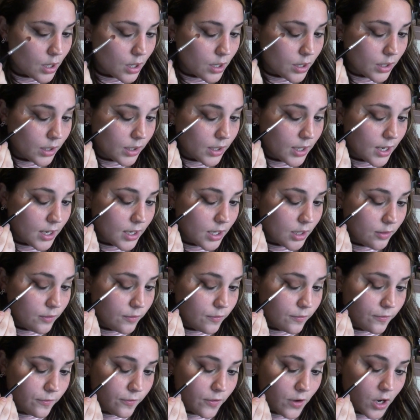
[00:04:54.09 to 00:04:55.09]
And kind of
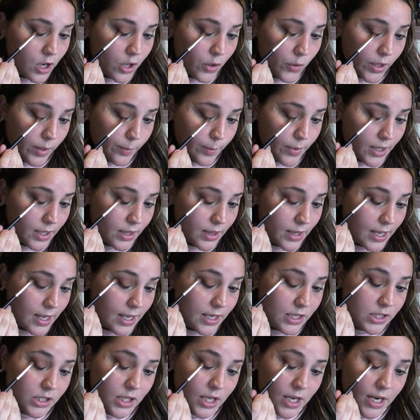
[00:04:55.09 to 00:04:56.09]
following my
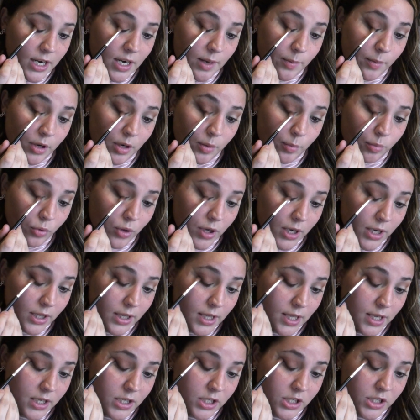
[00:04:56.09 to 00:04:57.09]
lash line, I'm going to bring
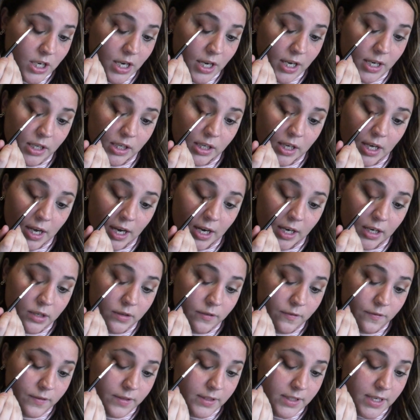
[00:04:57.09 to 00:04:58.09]
that shade kind
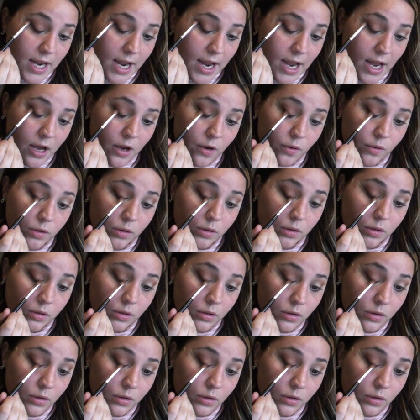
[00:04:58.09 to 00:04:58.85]
of down.